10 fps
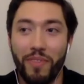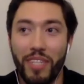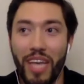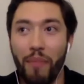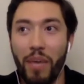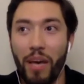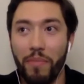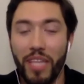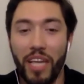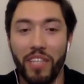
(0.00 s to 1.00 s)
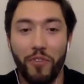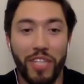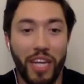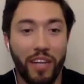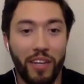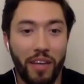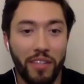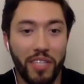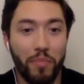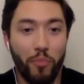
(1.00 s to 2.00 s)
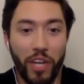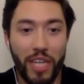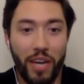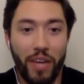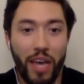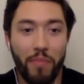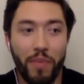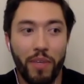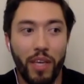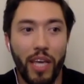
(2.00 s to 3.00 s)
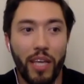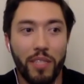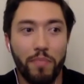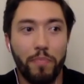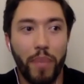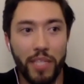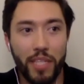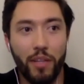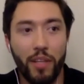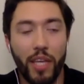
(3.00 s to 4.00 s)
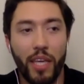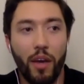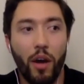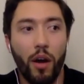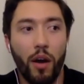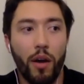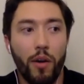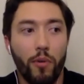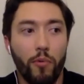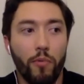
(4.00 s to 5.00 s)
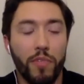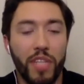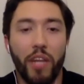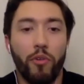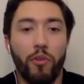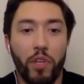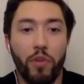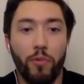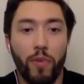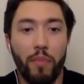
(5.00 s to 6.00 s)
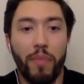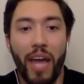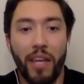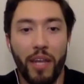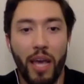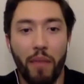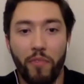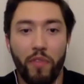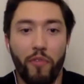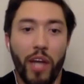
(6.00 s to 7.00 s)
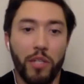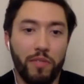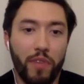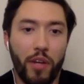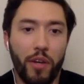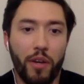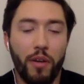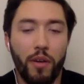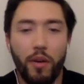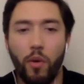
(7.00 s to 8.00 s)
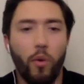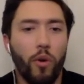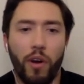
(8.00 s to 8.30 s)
The DAB app stands for Data Analysis Breakdown app. It's basically our data review companion app for the Fraction Finder or